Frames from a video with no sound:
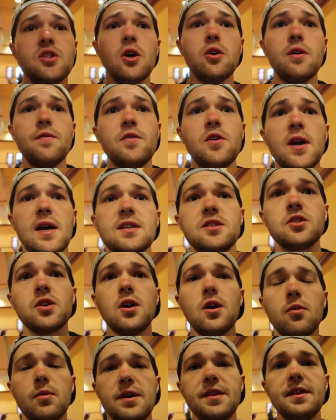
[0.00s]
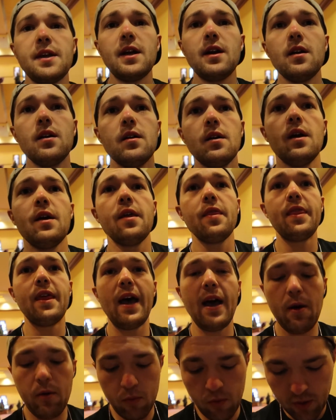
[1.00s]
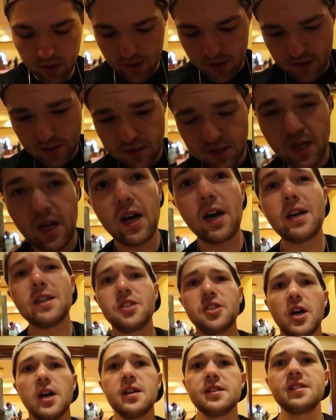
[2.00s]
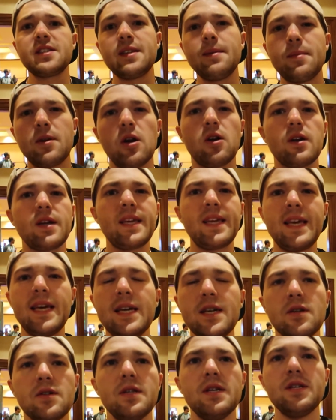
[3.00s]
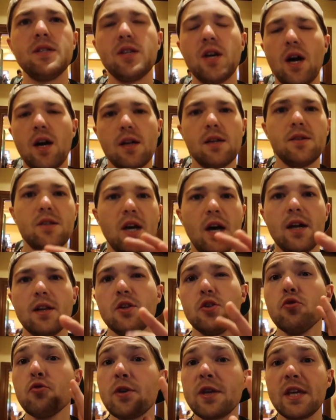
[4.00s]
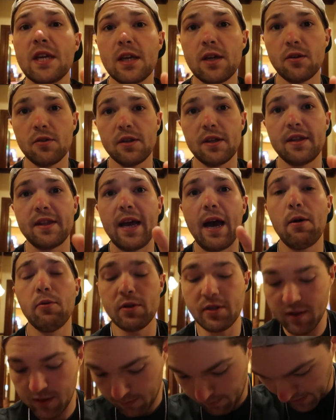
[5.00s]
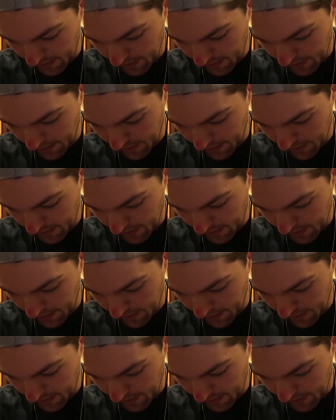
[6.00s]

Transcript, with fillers: So if you guys saw right there, that was uh, John's seminar. Killed it, John. John, you killed it. That was an